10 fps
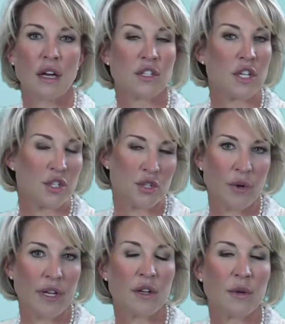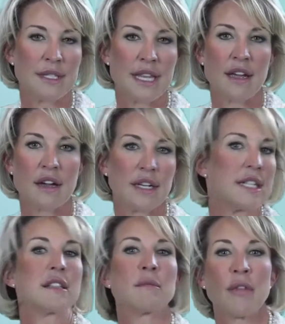Judge Doyle, who was there,
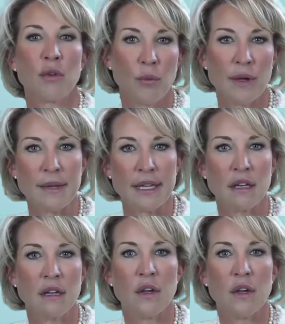and some other women